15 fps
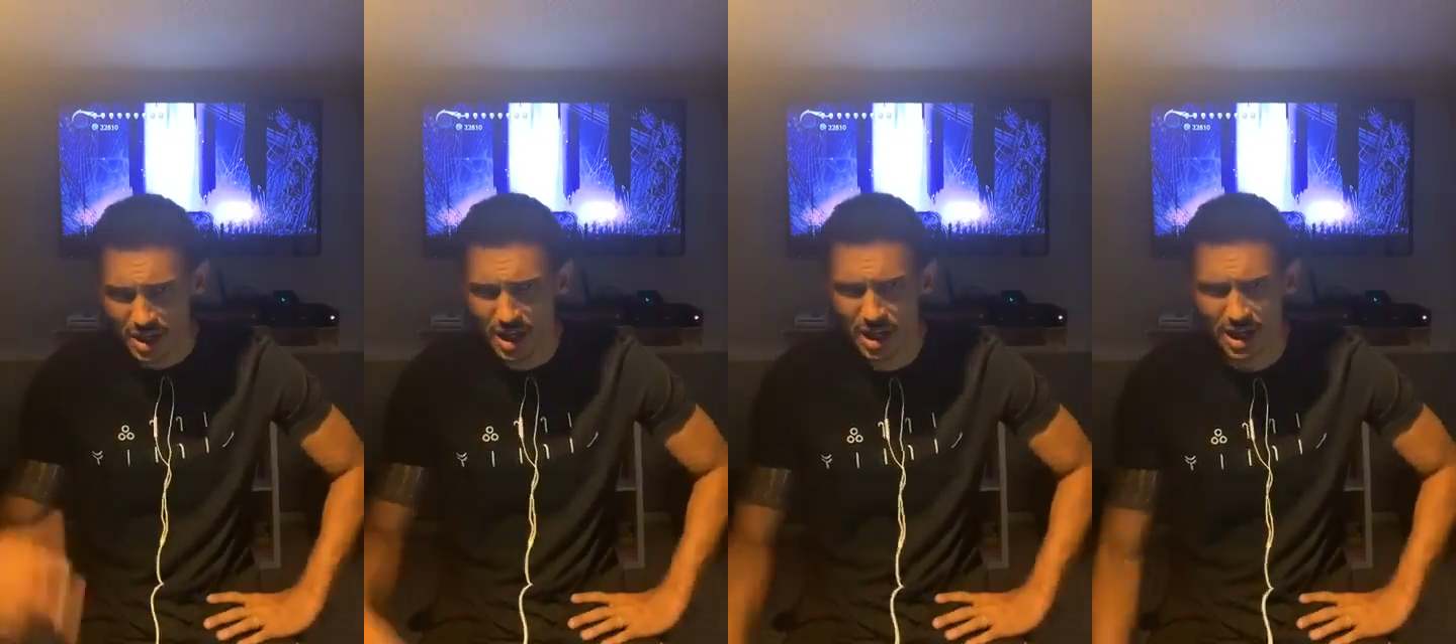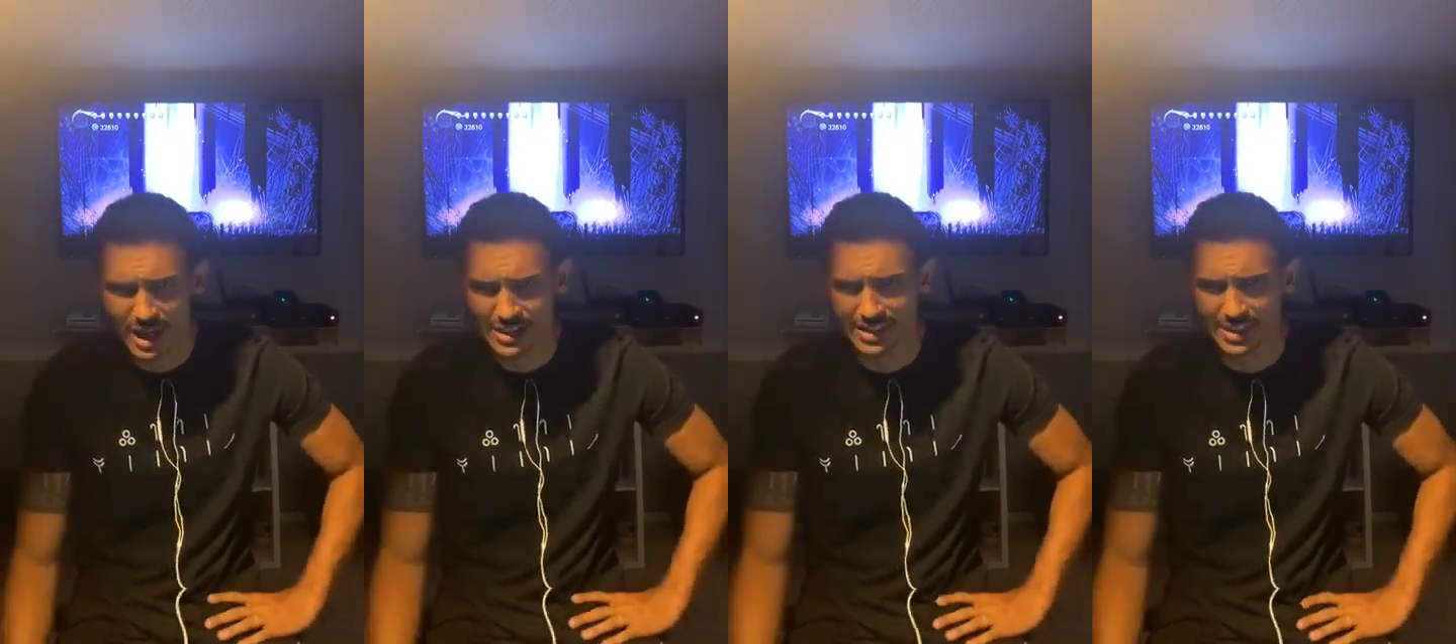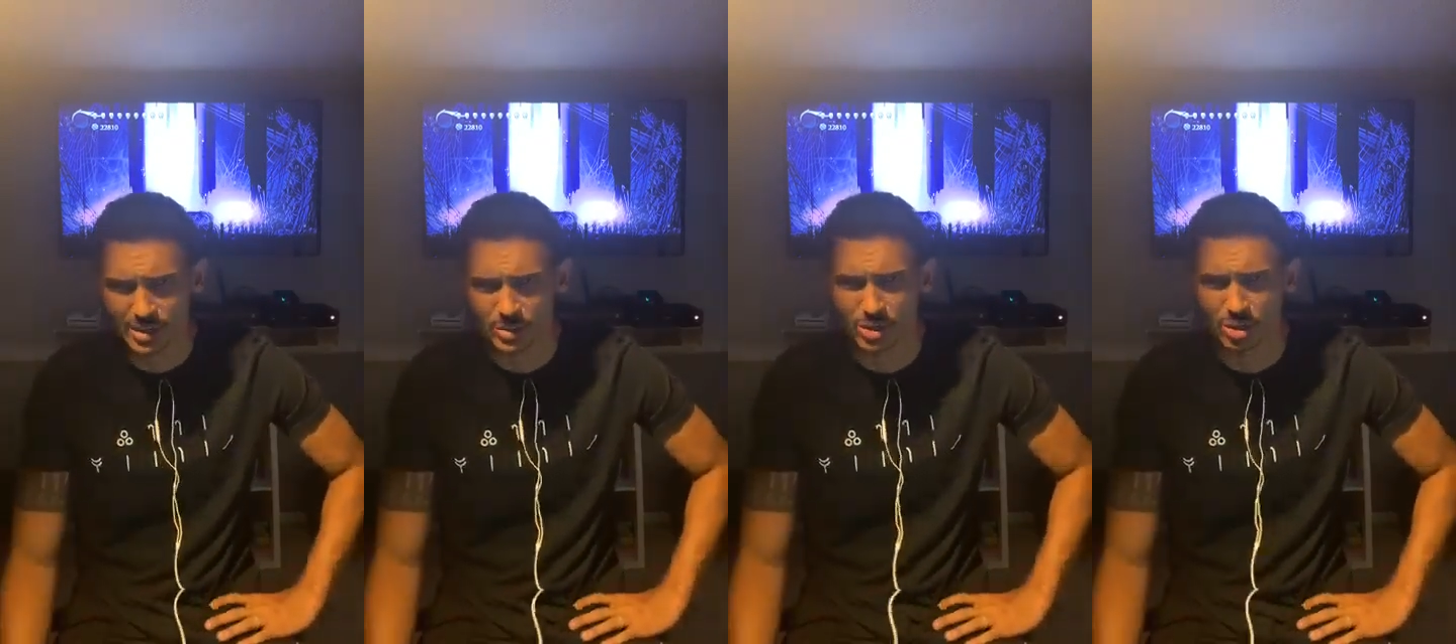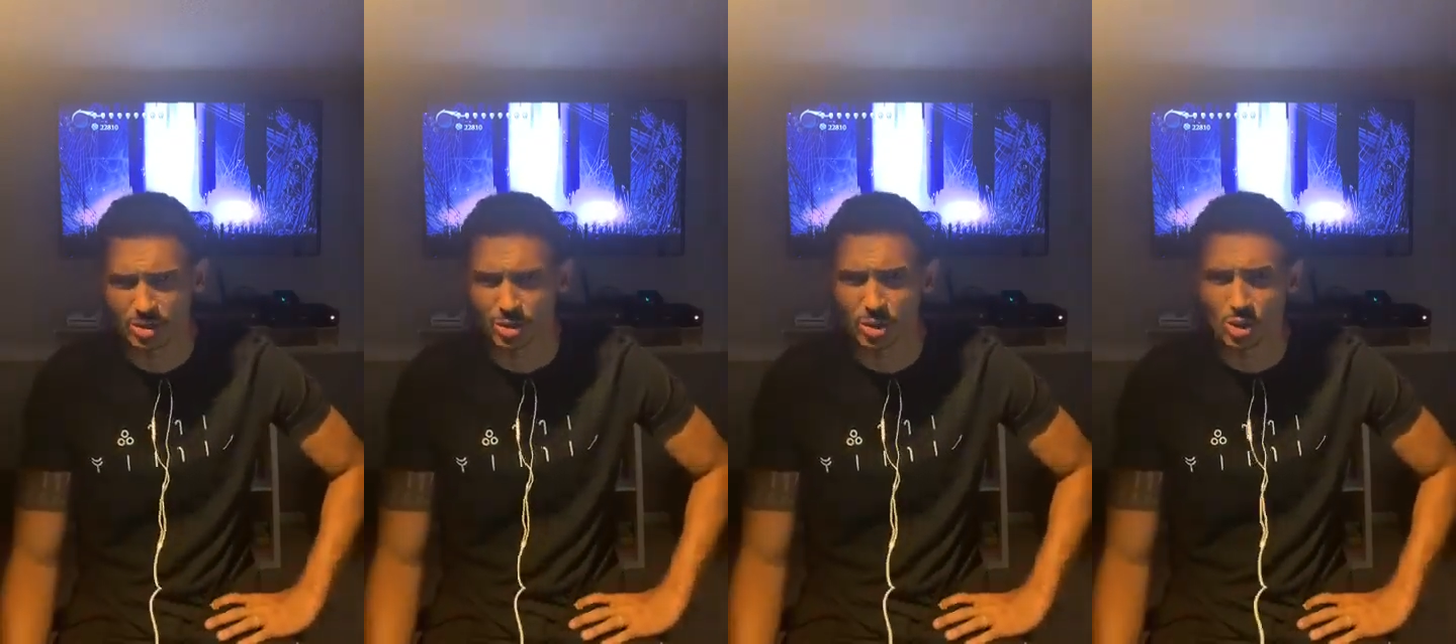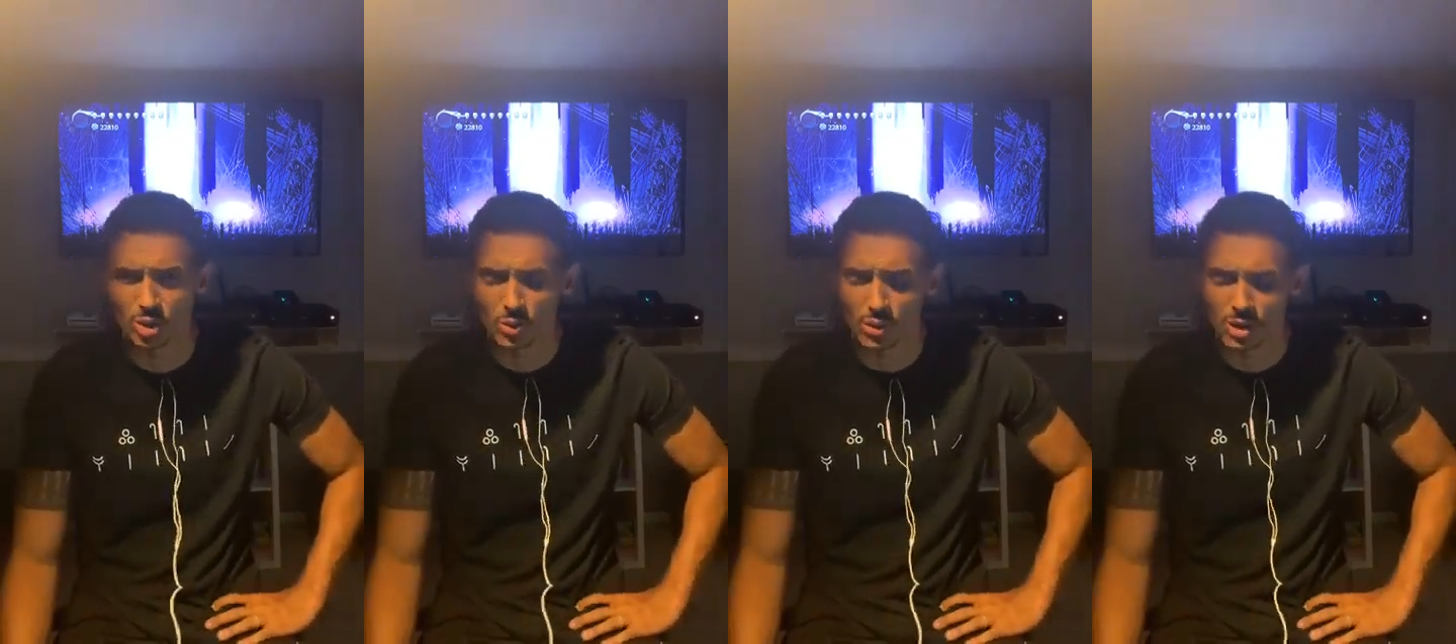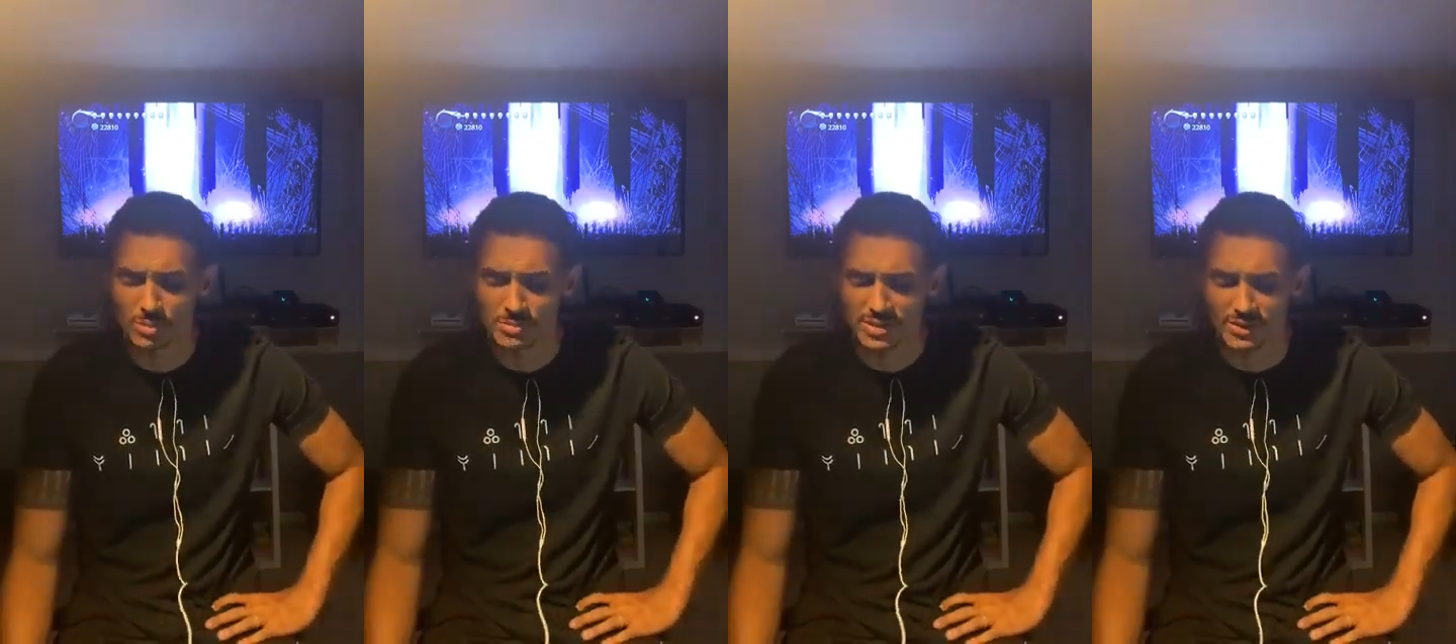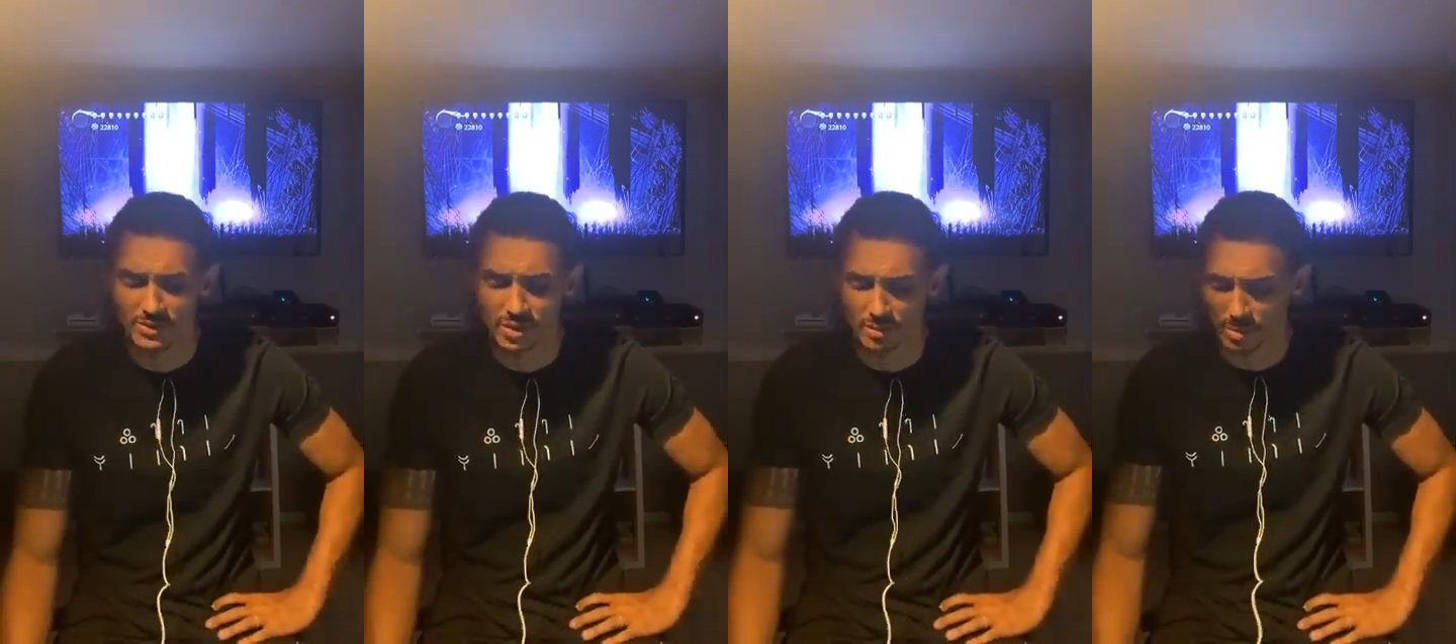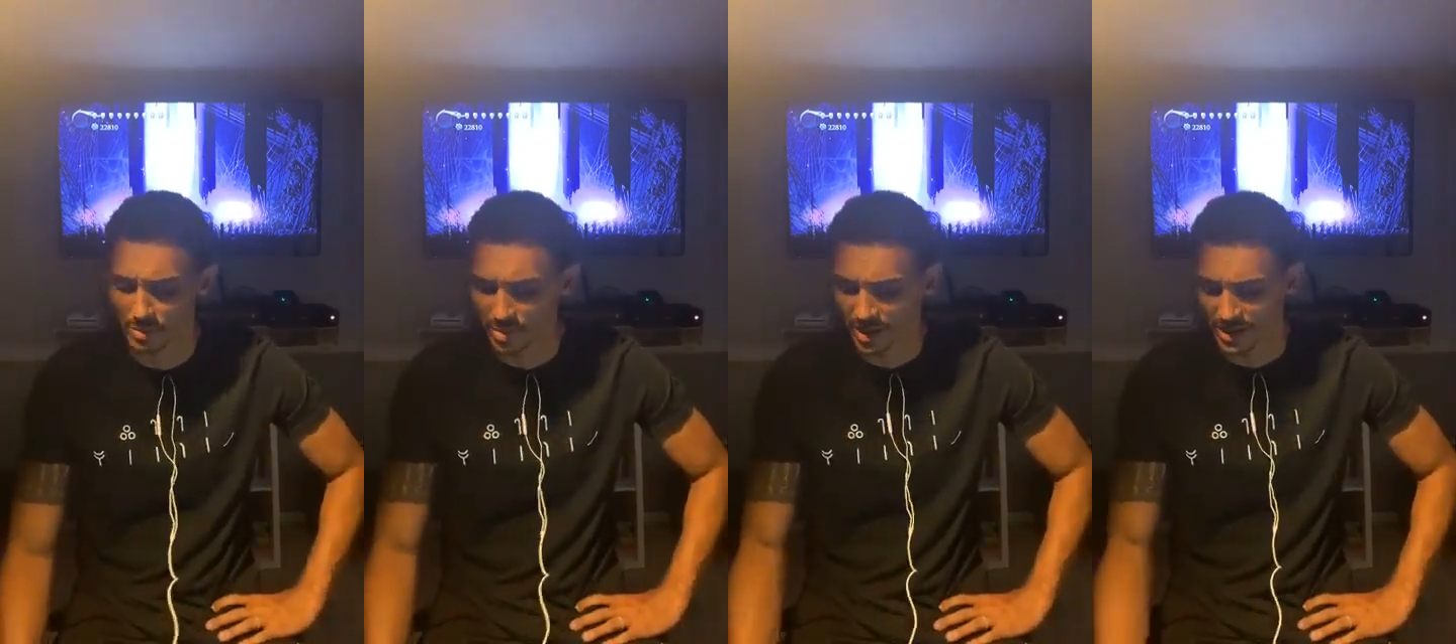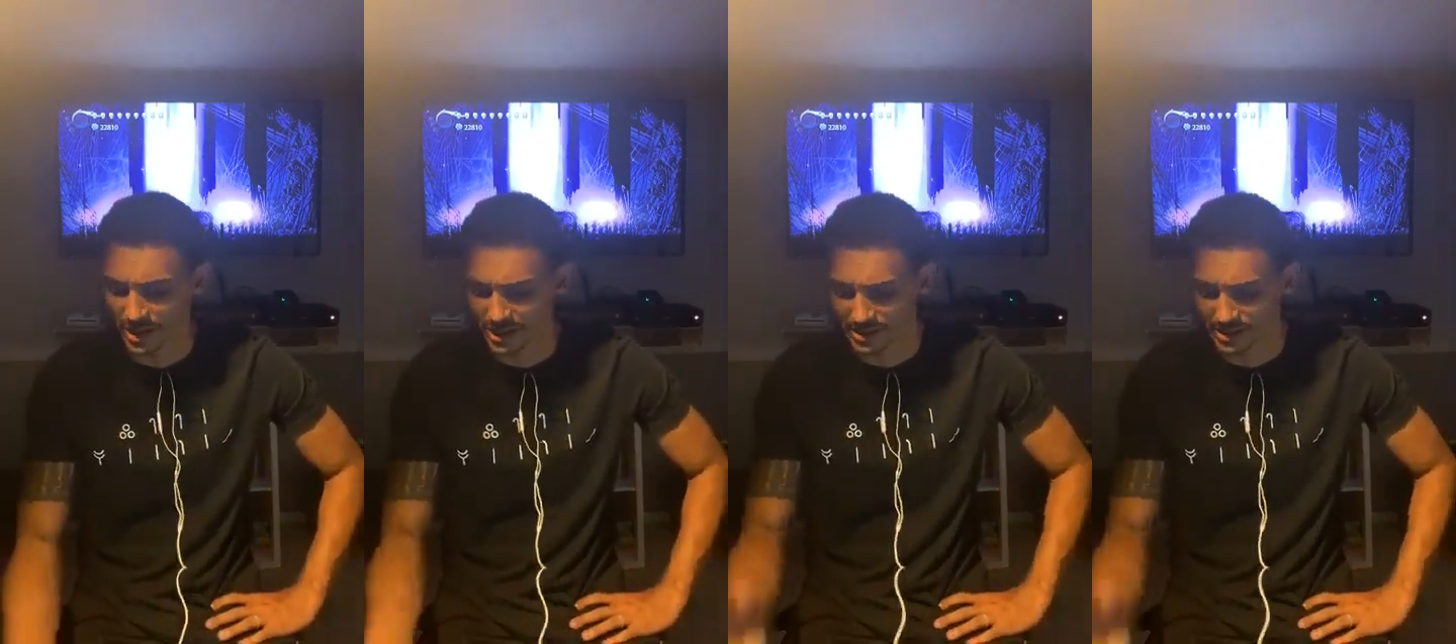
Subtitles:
I think they were called hookworms, if I remember right.